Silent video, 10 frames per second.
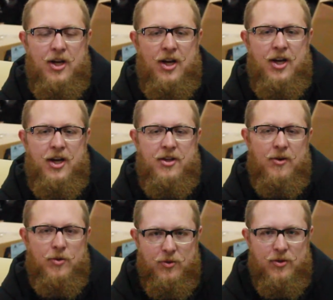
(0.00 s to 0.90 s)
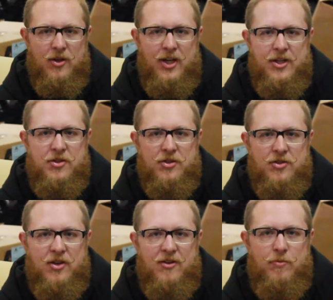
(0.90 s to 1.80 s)
And they were doing the Lansdale
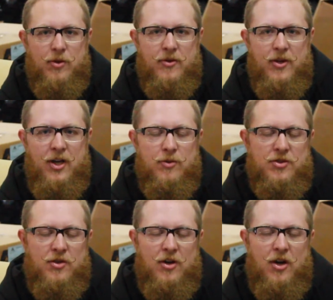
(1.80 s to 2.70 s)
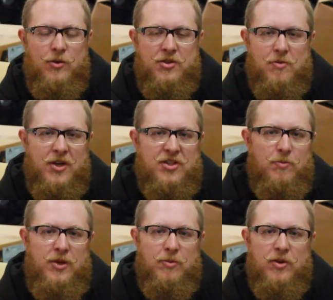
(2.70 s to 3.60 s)
stuff. But it was always a mix
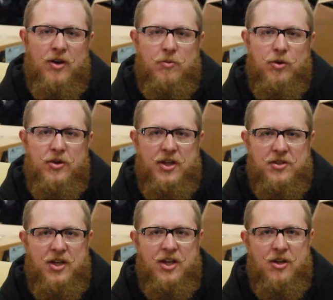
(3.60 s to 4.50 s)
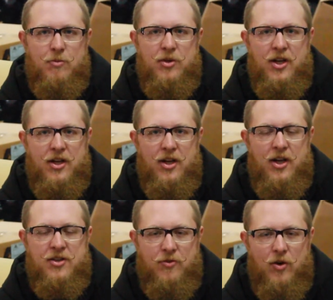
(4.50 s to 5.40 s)
of people that were putting things together. But
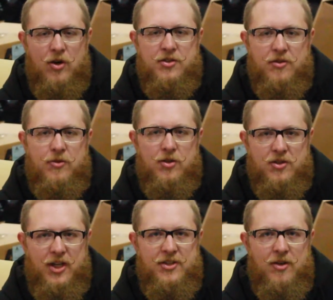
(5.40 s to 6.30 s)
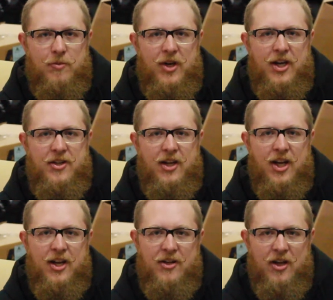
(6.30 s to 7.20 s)
as far as the first Lansdale band to
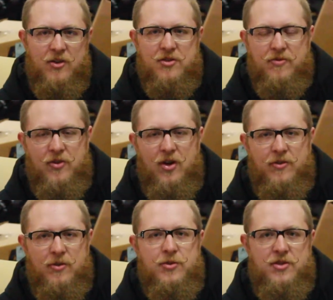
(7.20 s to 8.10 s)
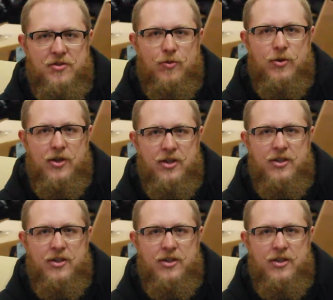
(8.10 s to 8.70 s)
get the others involved, it was Dysphoria.